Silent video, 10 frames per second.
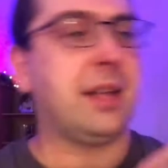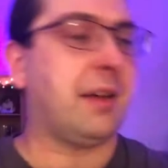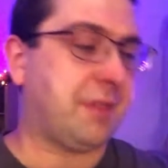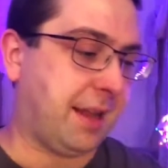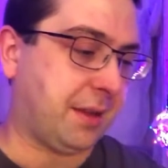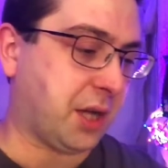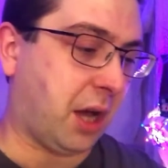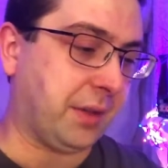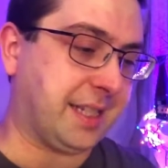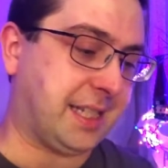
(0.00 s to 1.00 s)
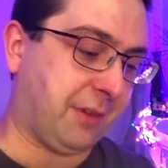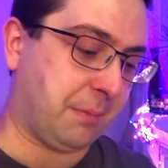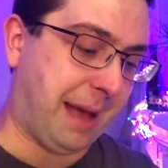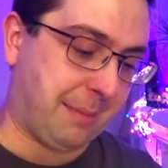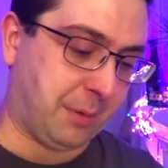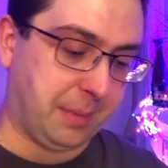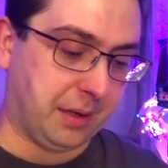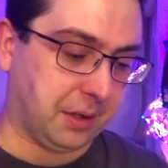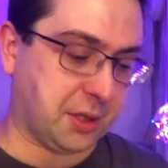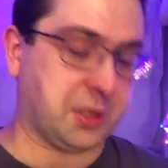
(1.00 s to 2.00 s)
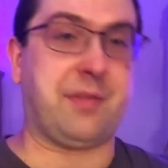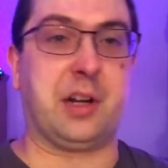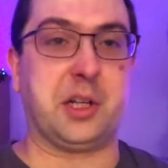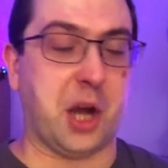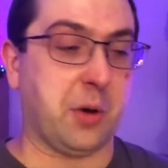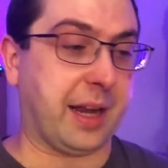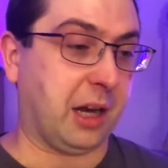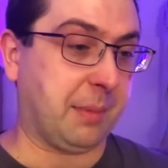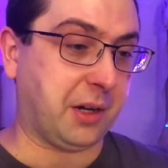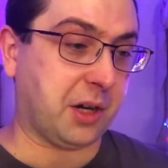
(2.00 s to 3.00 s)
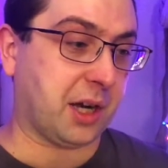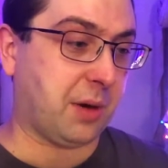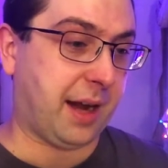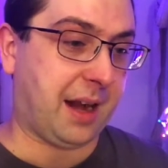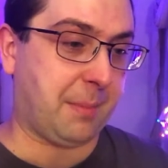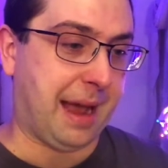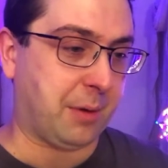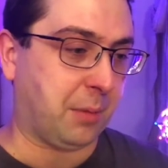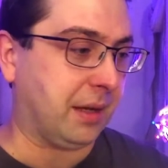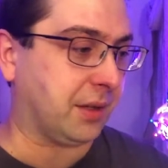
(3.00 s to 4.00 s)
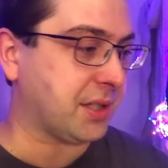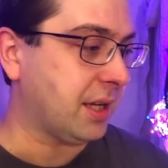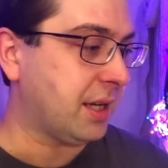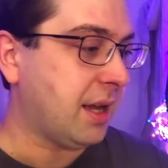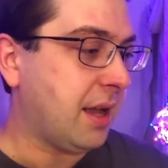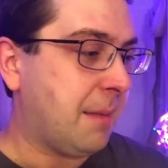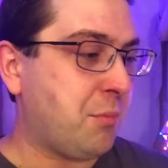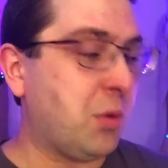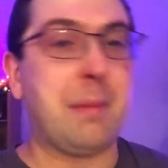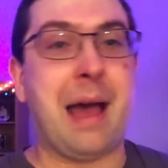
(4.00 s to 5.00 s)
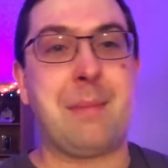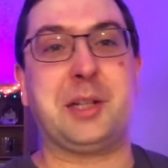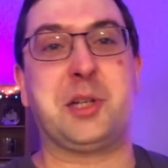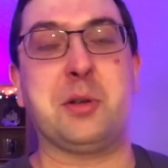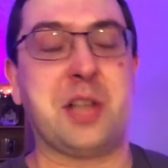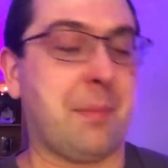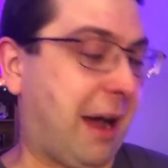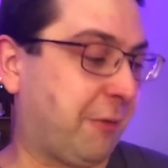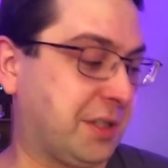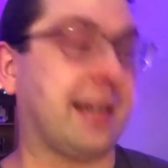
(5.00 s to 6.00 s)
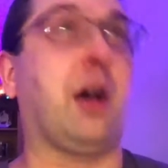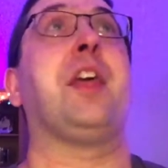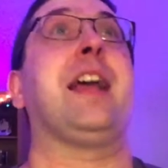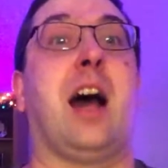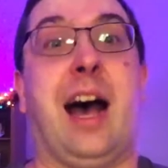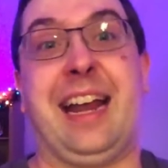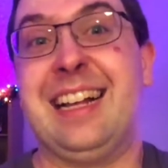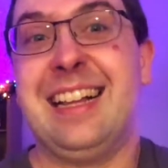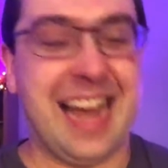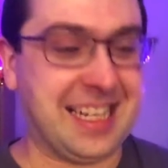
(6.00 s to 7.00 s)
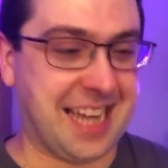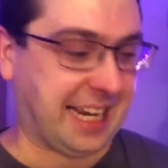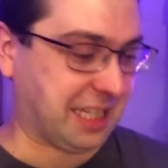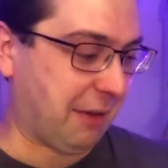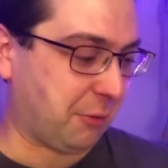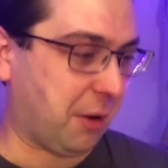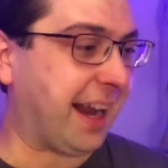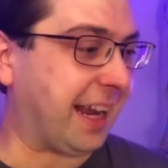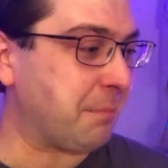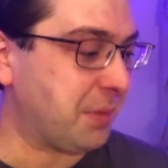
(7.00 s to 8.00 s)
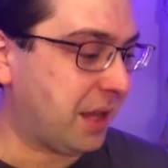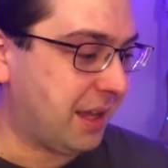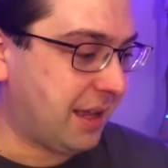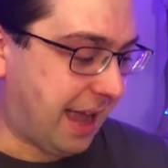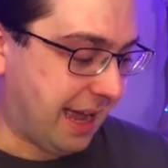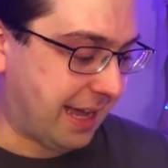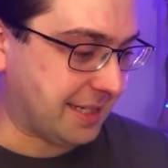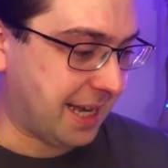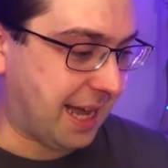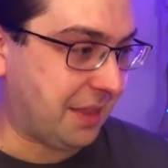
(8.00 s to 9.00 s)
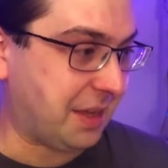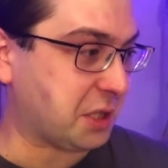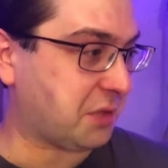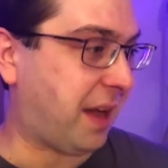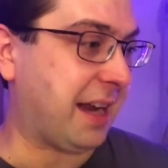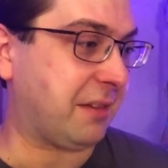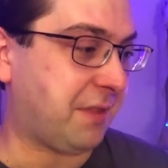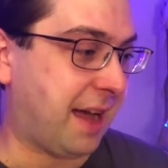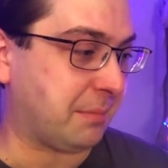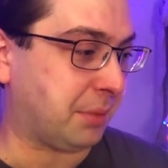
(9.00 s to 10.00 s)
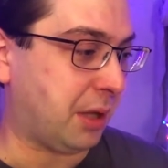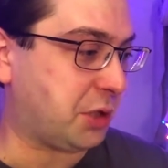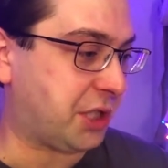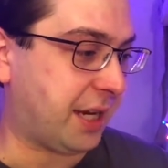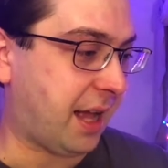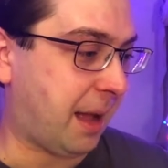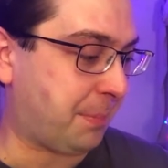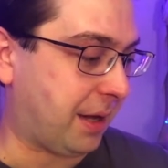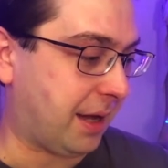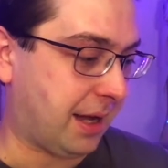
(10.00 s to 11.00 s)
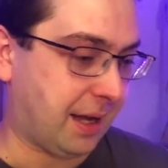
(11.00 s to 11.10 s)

I love that there's all these different Batmobiles. There's even a joke in here about you're gonna run out of Batmobiles. Real Batman shows up, Alfred's like, oh, thank God. It takes off running. And they just fight and blow shit up.